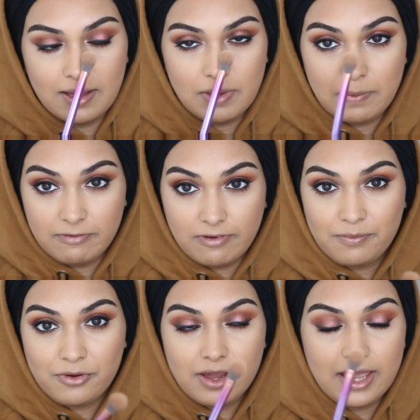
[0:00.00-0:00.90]
maybe
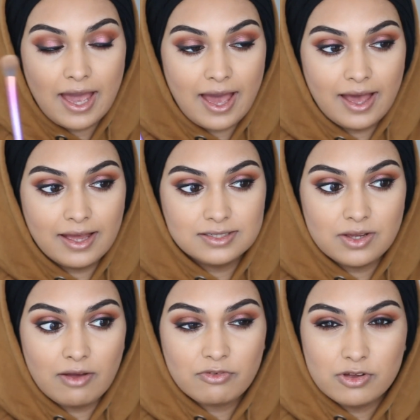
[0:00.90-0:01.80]
February, and
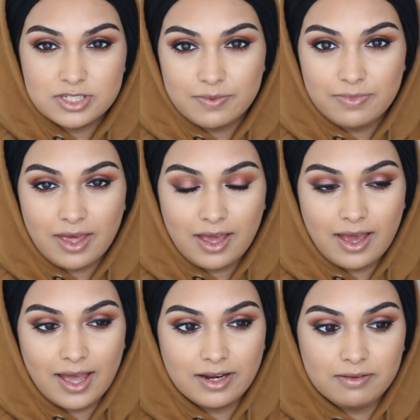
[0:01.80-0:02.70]
I've got a gym
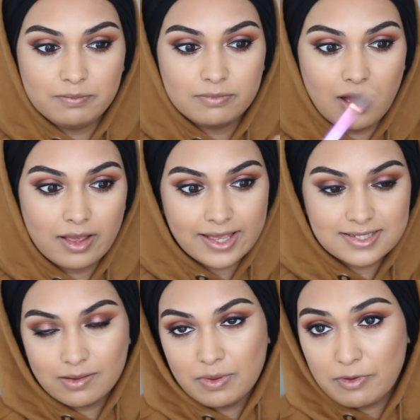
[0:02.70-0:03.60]
there, and I
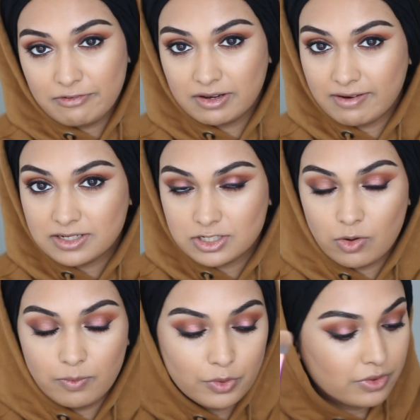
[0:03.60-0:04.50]
guess I'll be moving around a
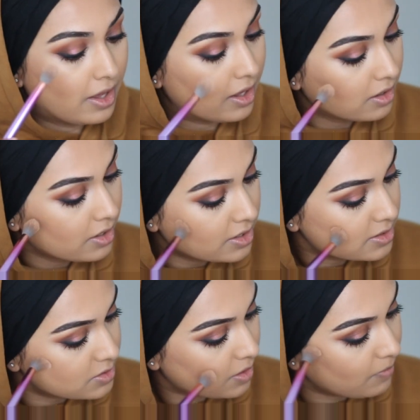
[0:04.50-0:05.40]
lot more there,
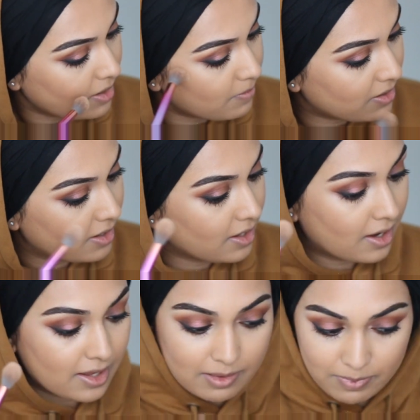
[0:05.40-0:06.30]
so maybe
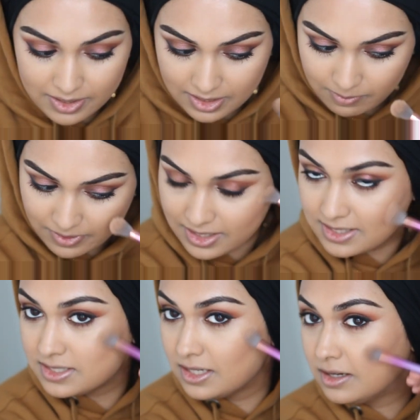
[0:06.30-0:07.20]
it'll be a little bit
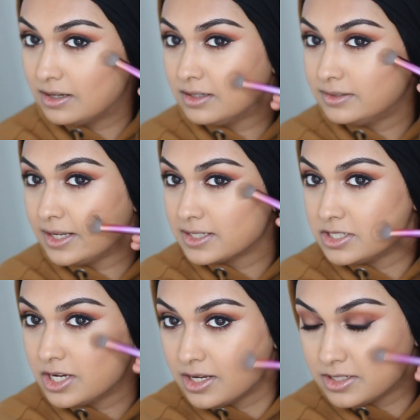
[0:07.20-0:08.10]
easier
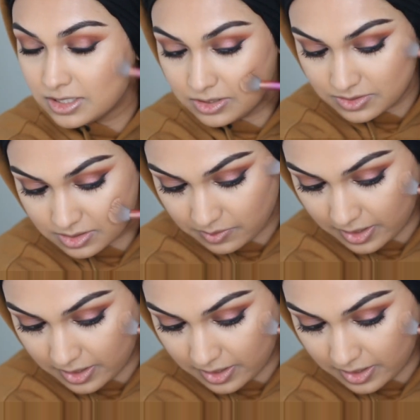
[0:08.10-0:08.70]
next year to lose the